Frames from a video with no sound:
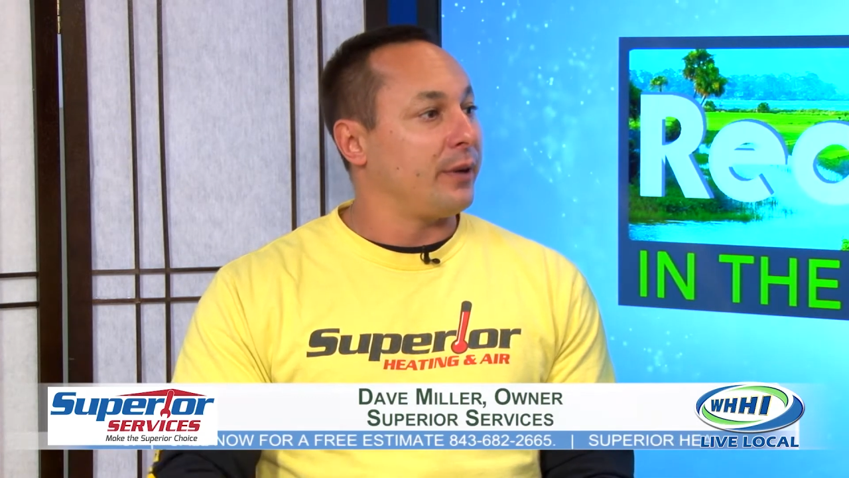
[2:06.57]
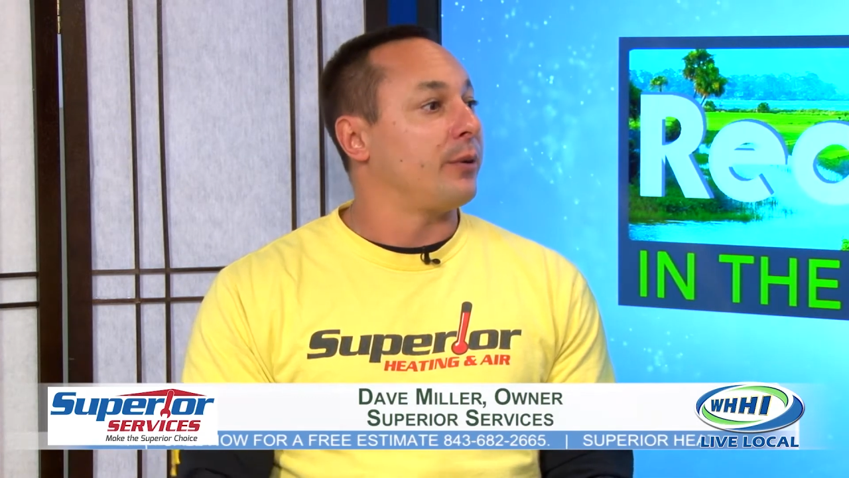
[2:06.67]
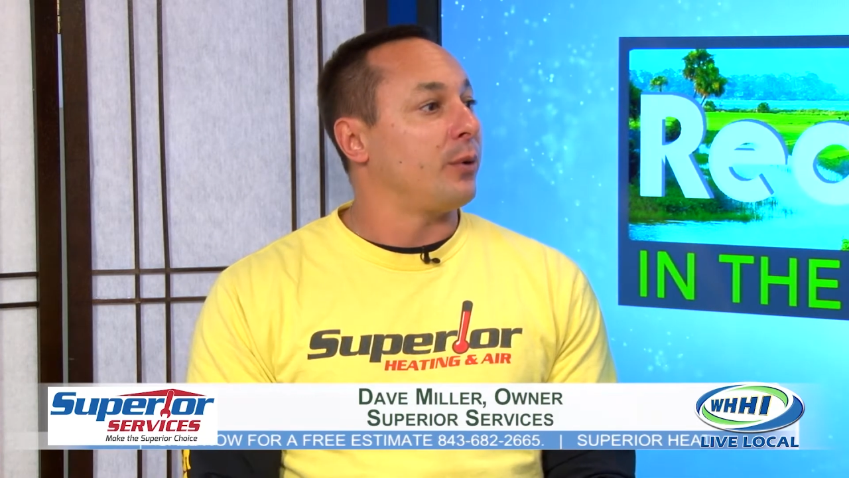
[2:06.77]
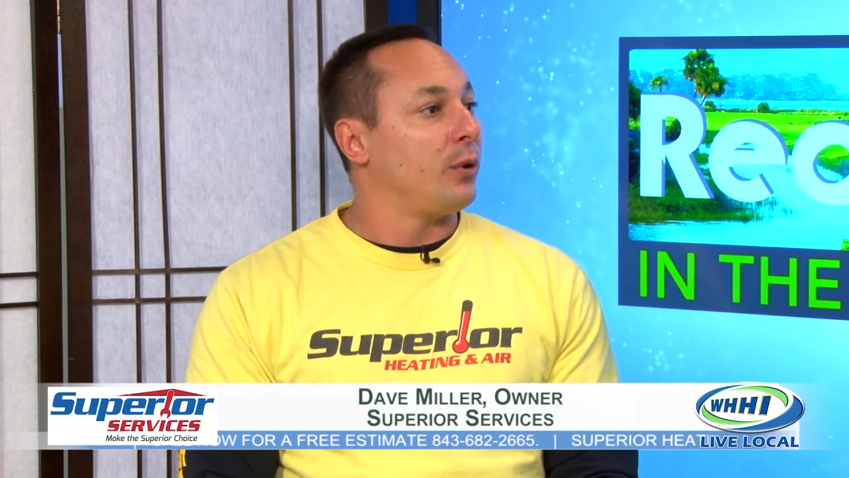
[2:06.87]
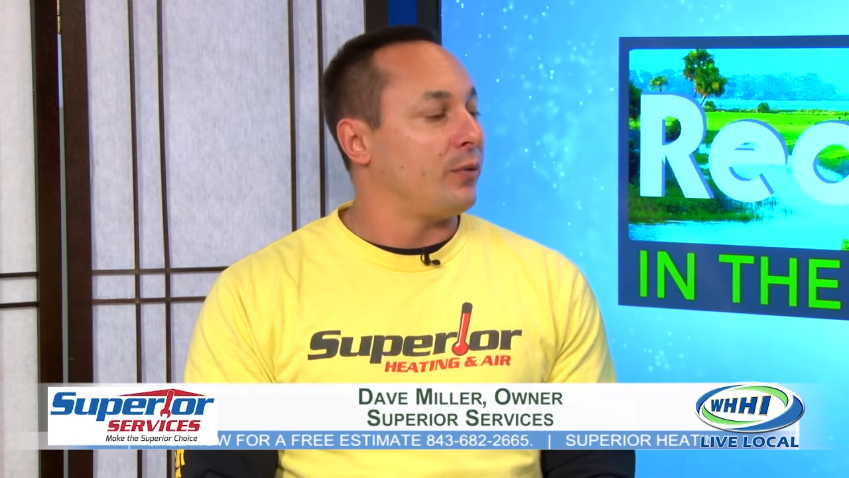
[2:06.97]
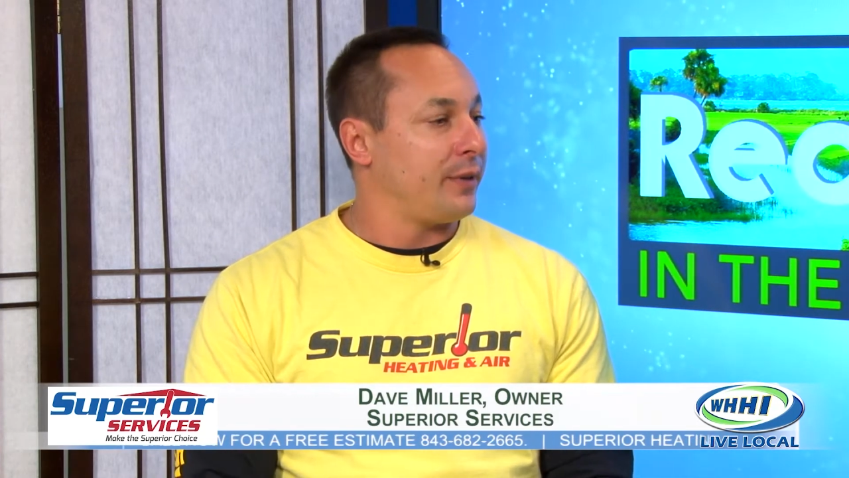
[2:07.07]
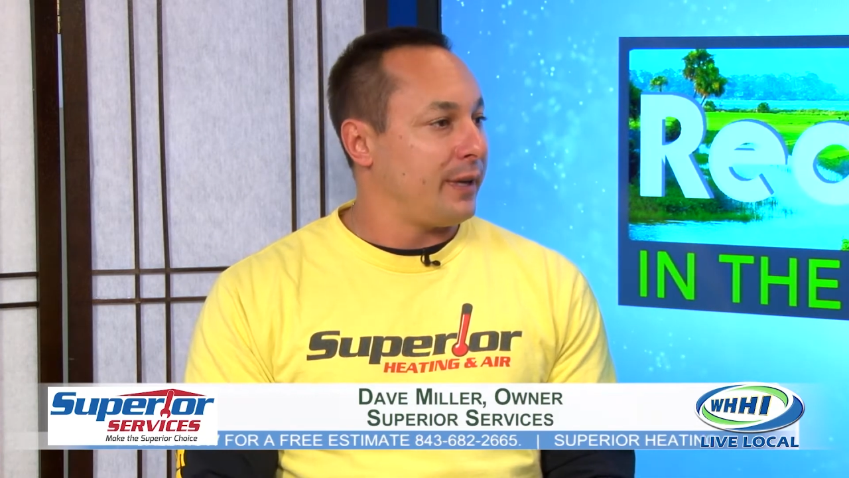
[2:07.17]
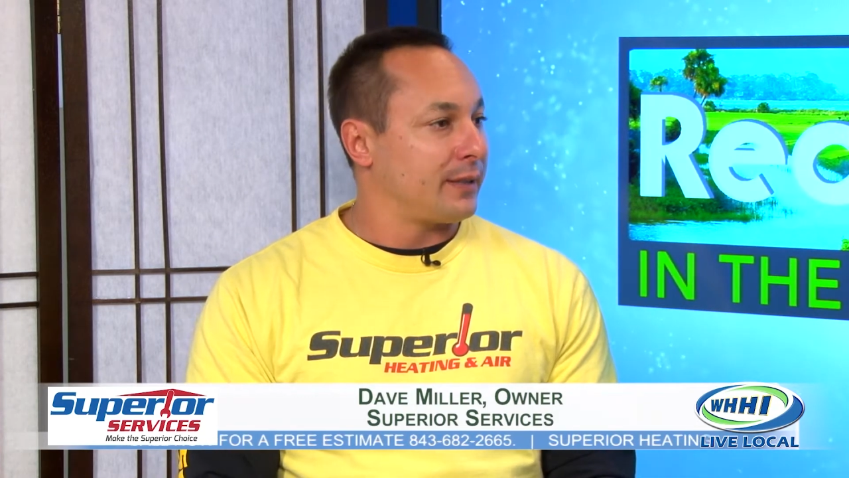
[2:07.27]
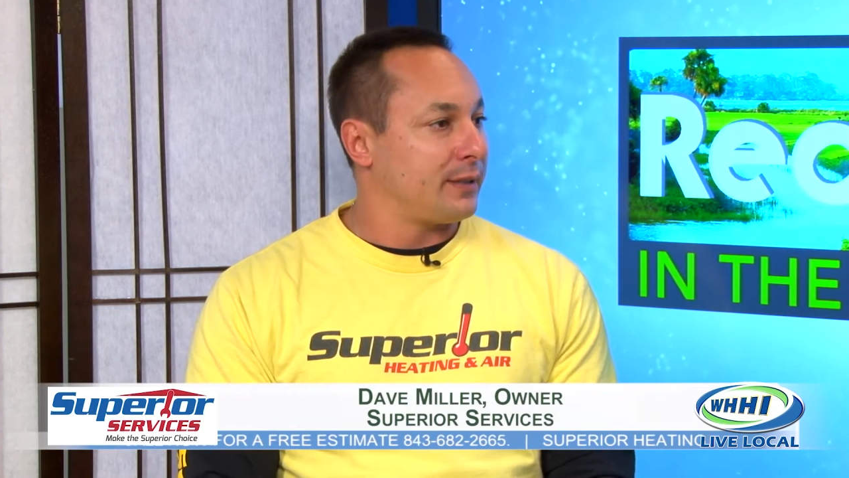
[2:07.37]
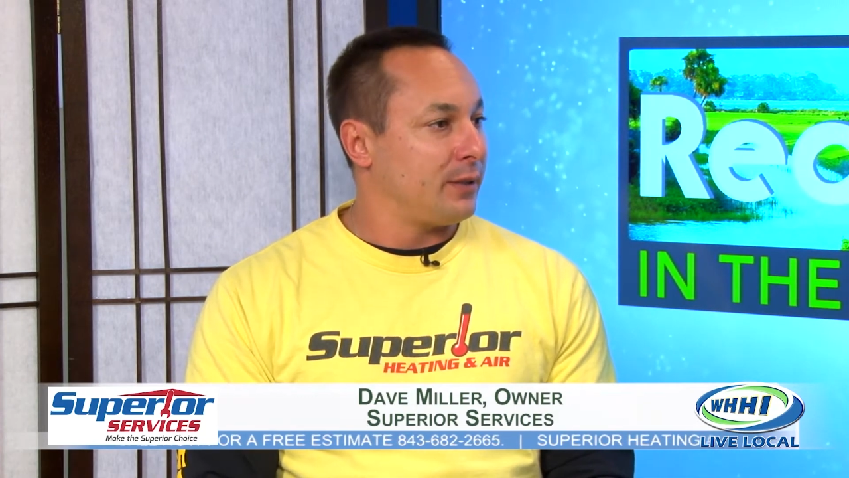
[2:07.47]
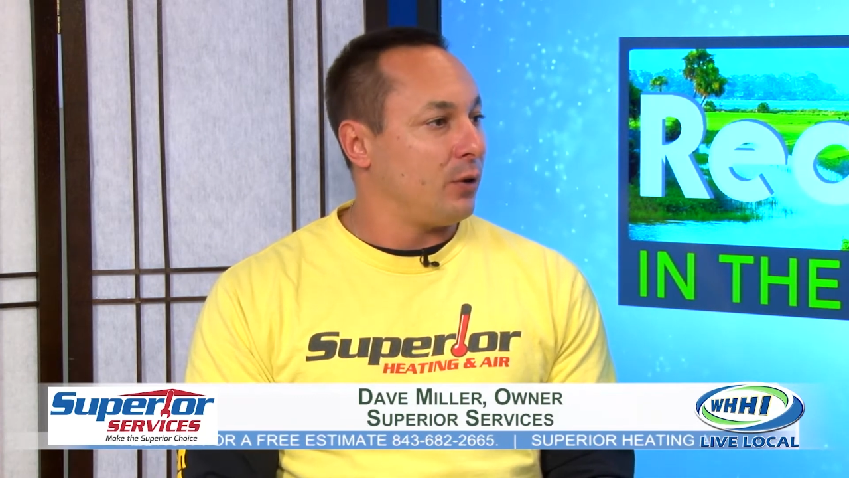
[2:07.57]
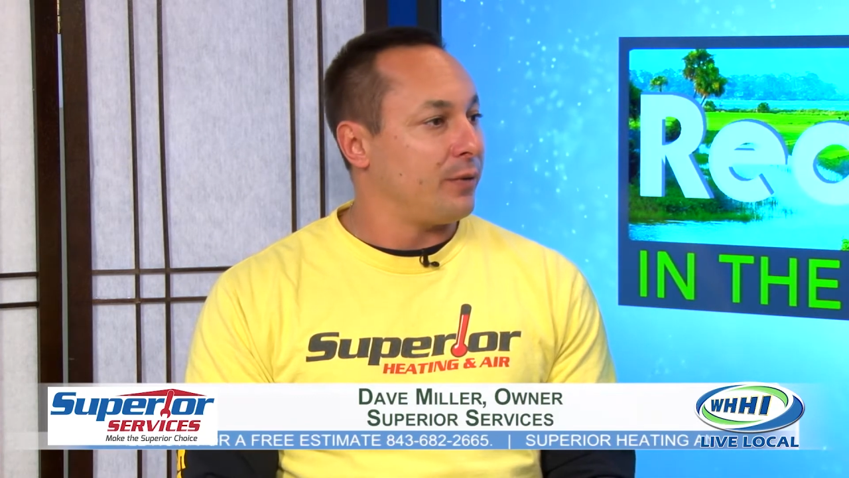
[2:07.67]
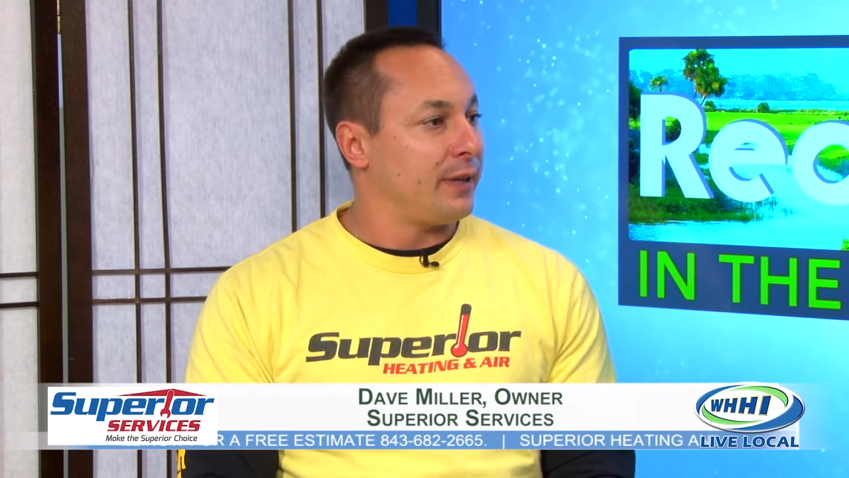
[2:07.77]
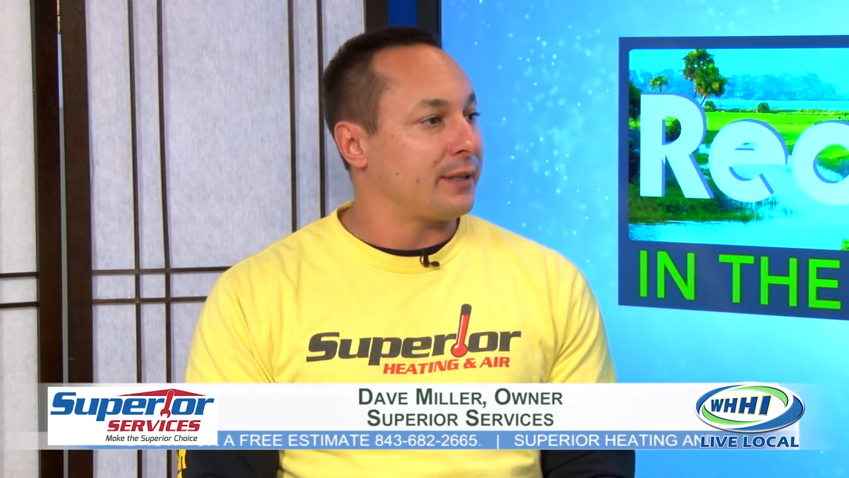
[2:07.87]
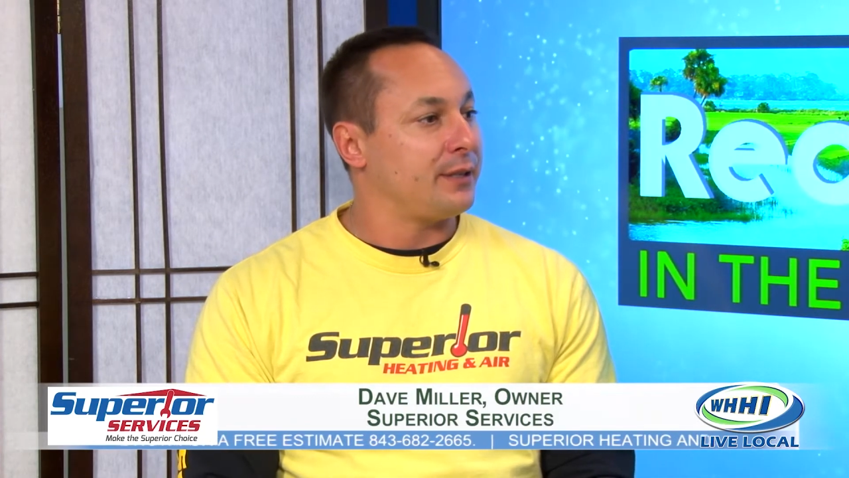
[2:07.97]
going to enroll over the
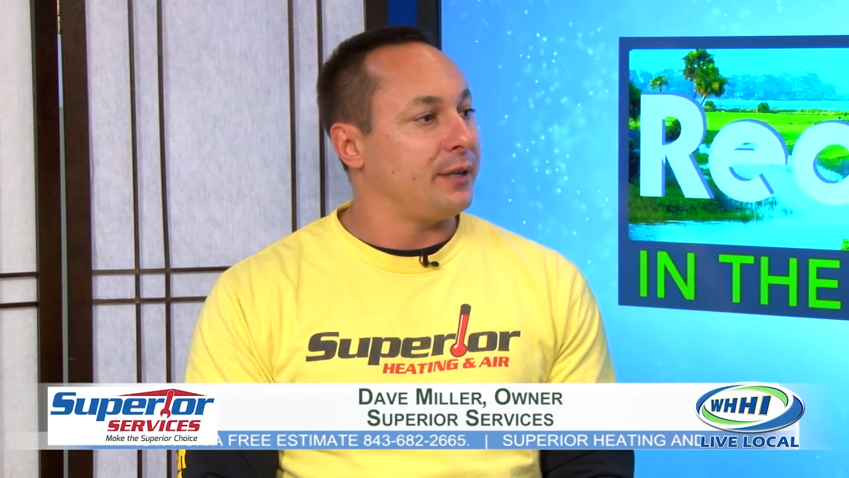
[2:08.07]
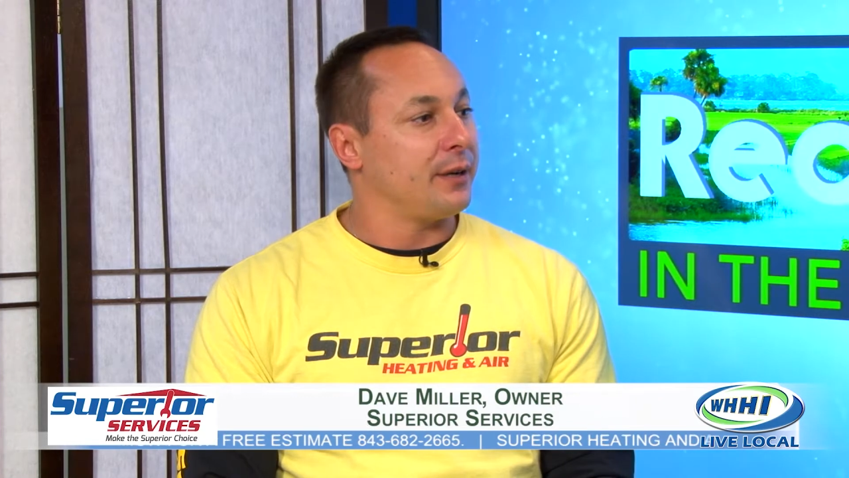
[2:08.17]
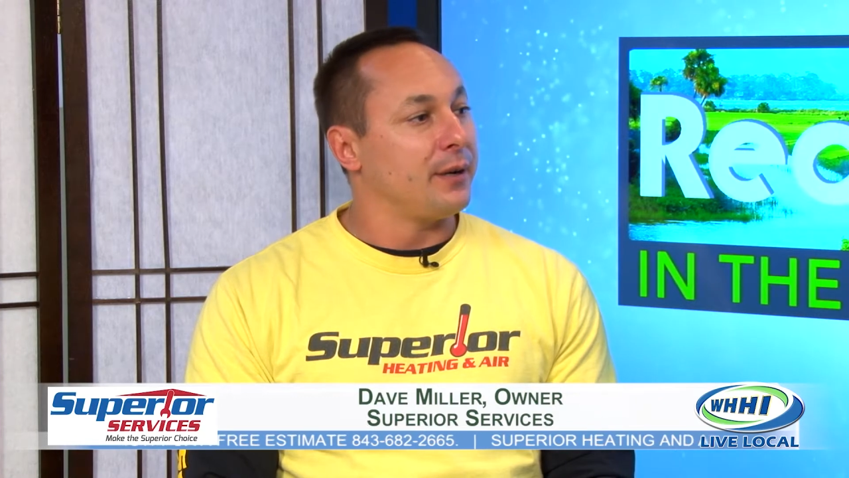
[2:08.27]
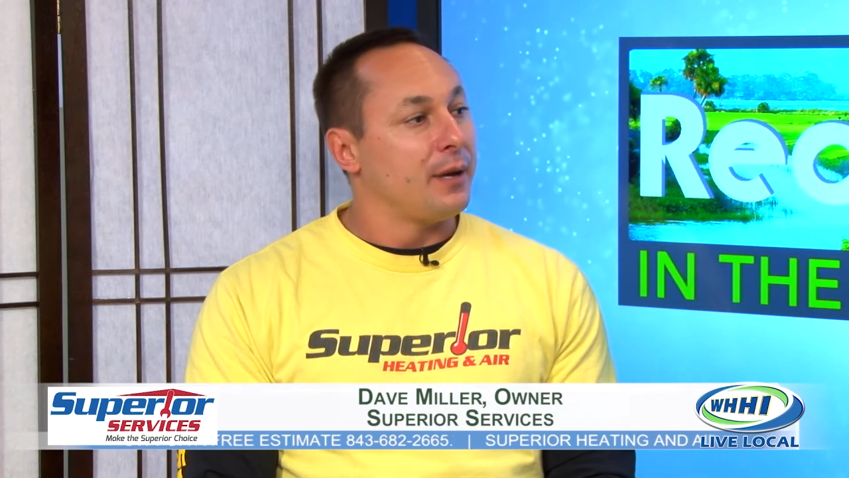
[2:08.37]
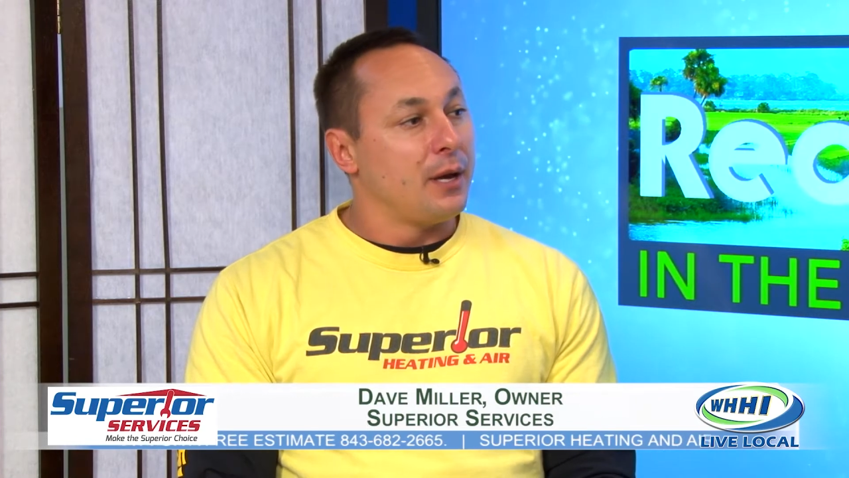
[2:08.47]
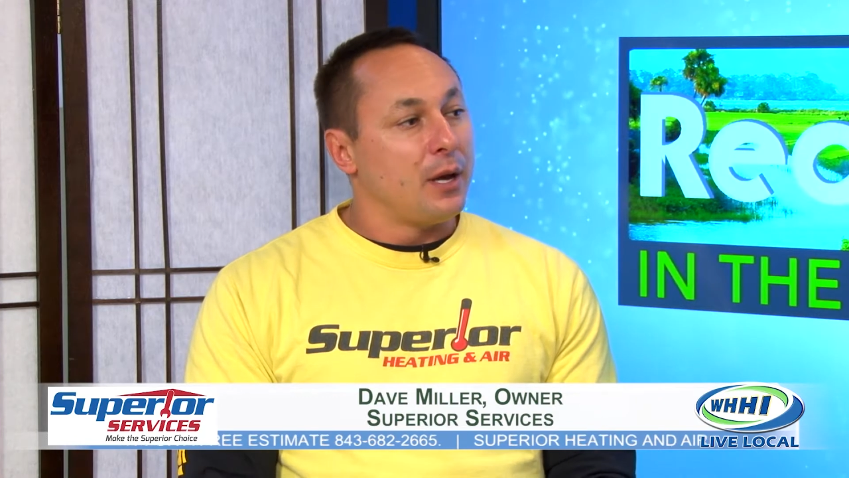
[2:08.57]
next year.